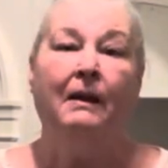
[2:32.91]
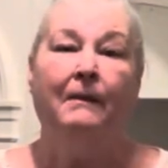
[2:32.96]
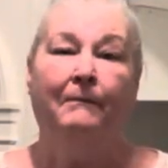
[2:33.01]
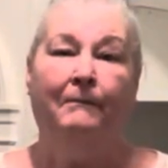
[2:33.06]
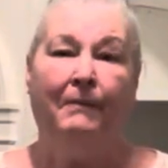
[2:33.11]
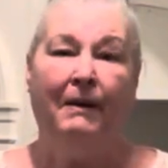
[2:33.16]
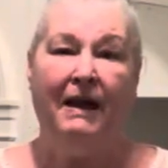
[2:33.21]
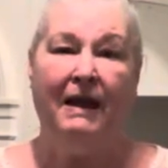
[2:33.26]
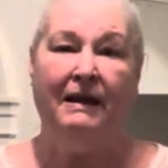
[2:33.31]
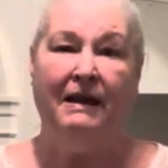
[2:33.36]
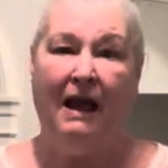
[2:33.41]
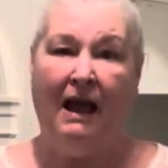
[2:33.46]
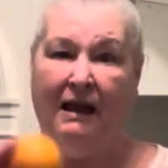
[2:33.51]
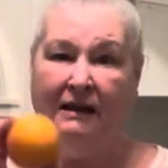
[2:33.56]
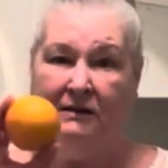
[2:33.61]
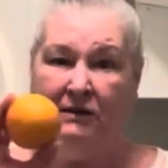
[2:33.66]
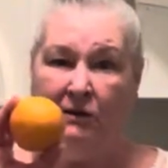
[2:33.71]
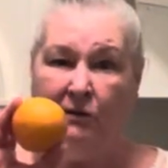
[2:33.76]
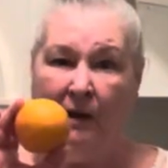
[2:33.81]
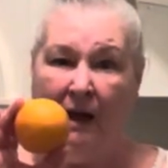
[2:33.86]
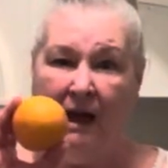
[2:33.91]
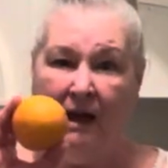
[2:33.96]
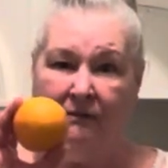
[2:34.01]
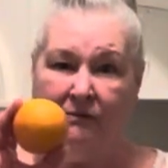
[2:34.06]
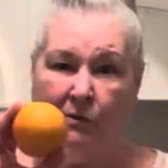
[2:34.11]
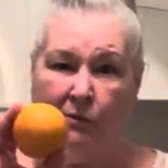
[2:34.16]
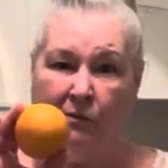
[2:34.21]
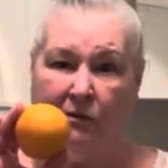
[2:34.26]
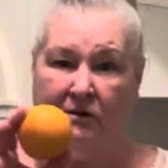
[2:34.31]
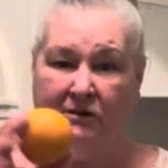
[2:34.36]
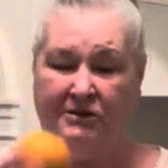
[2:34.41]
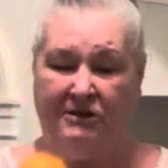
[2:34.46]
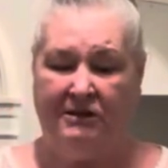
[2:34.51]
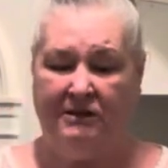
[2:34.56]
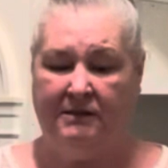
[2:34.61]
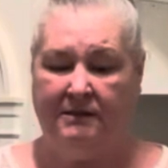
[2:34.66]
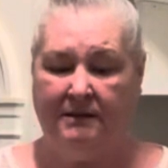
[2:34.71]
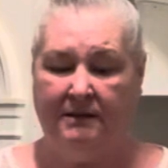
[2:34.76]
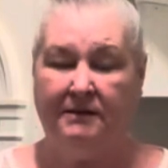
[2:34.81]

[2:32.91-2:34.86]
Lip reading: but I do have oranges.